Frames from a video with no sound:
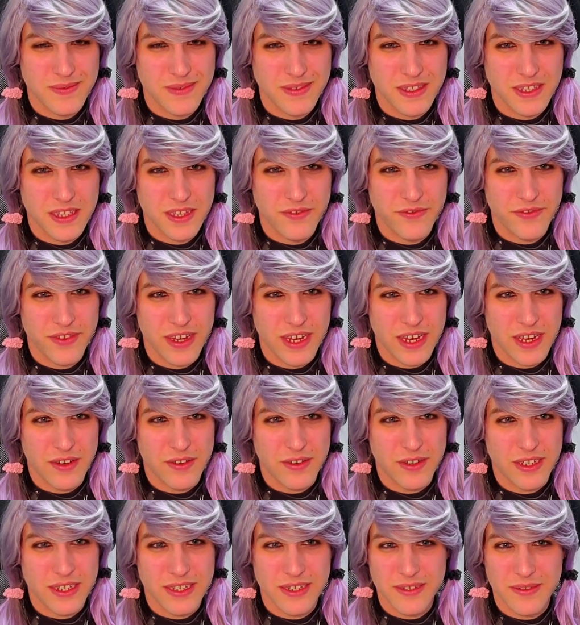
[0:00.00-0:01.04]
figure
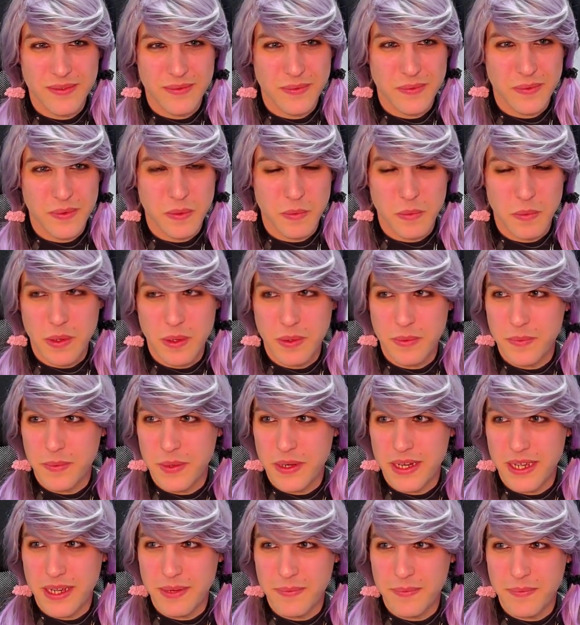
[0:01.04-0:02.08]
out
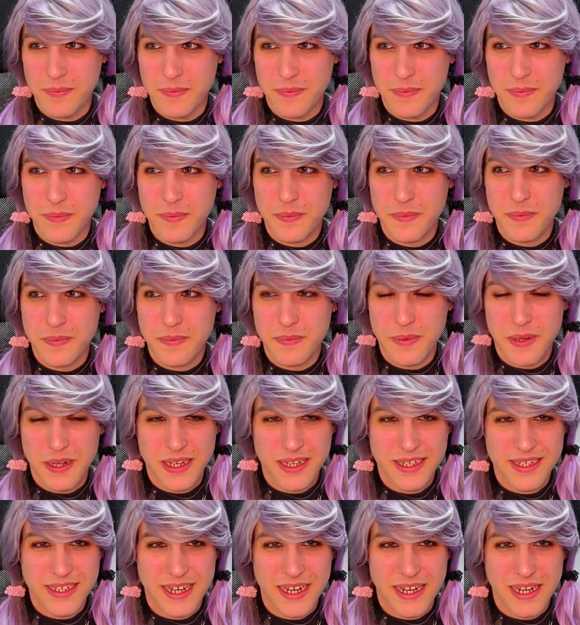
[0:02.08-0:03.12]
what
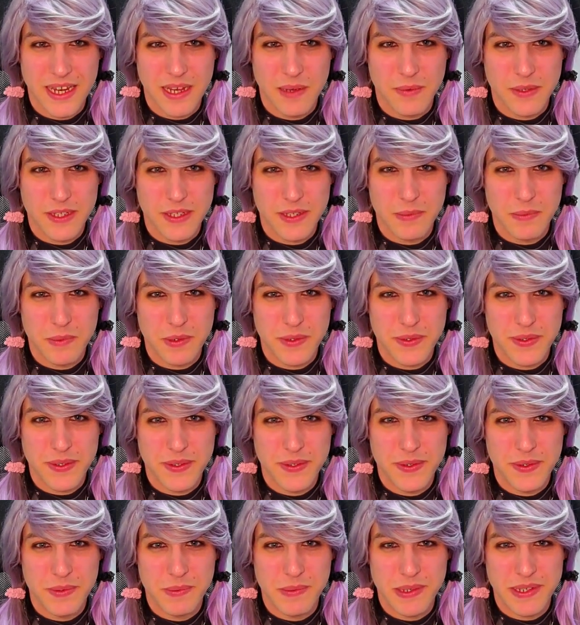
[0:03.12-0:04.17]
exactly I was supposed to do,
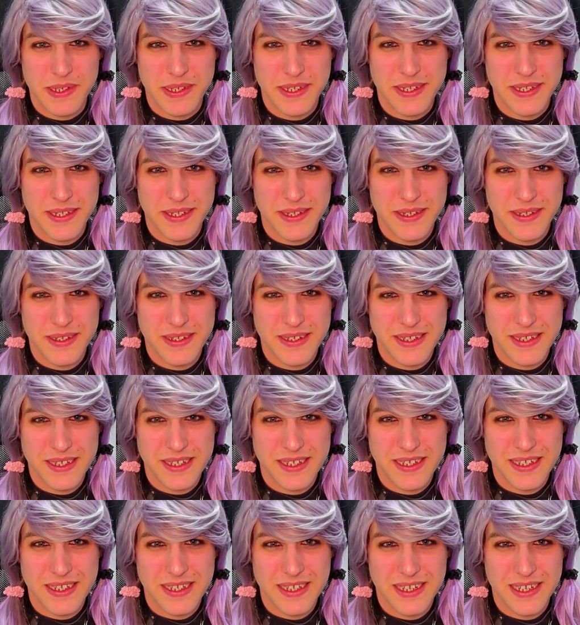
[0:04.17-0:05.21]
but
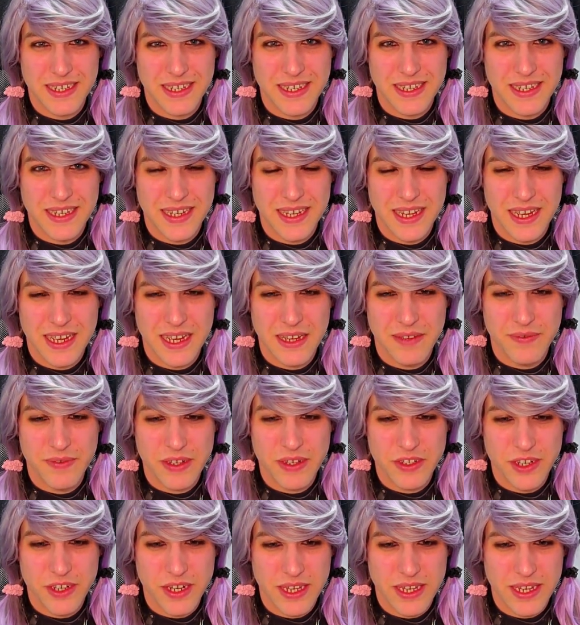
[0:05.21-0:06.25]
yeah, I
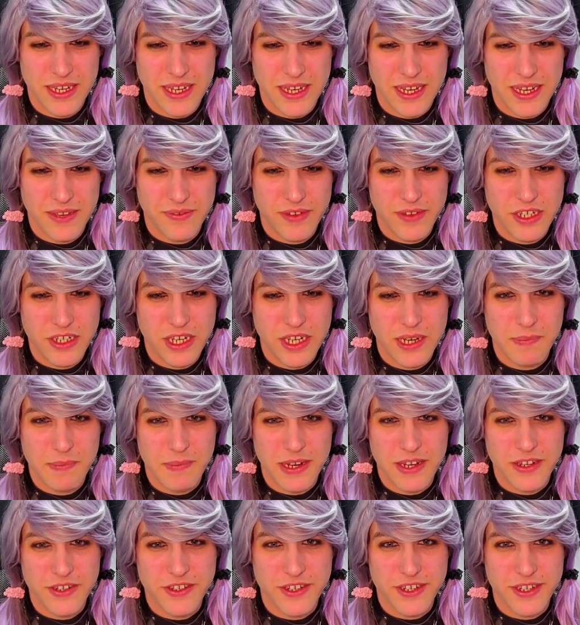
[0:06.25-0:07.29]
eventually
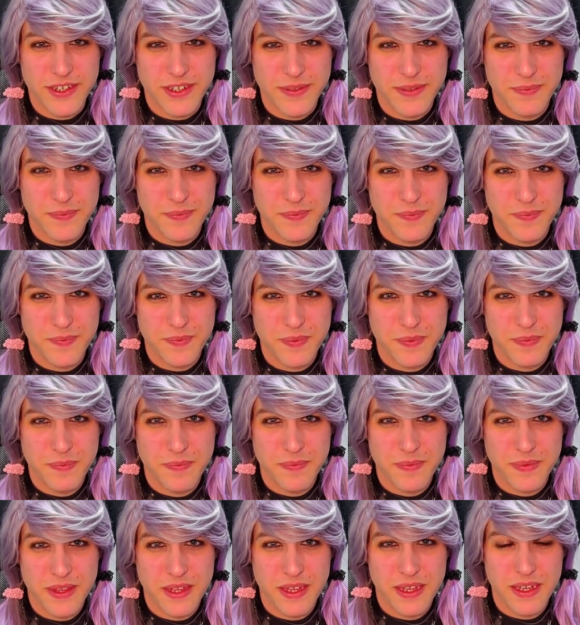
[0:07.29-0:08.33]
managed it.
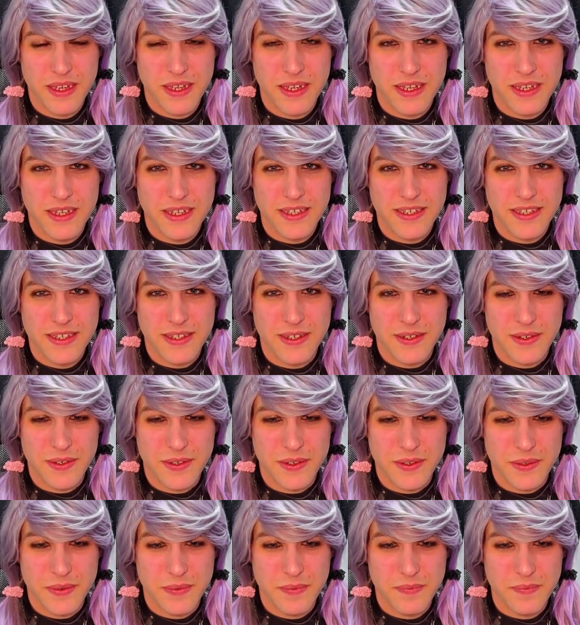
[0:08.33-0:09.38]

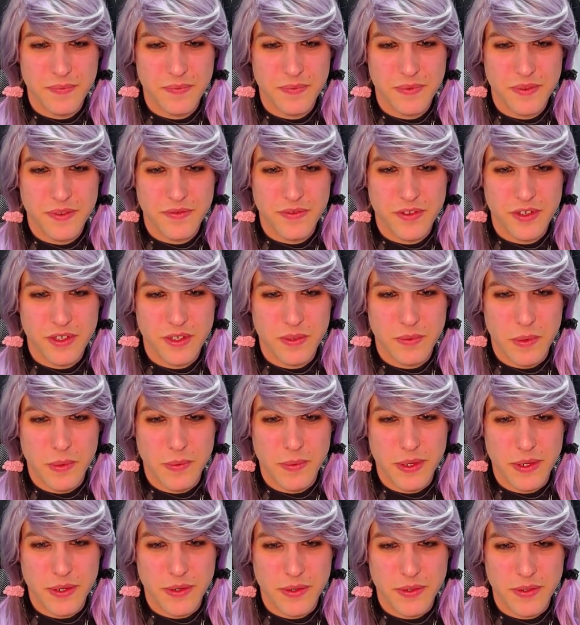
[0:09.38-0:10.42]
So first of all, we are
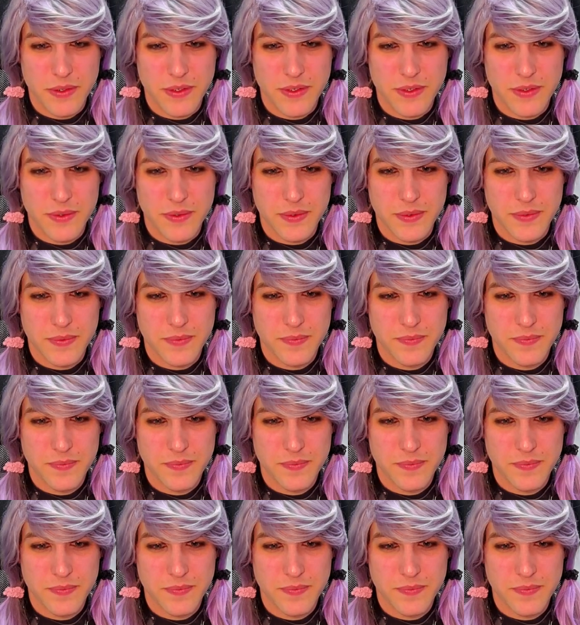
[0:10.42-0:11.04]
going to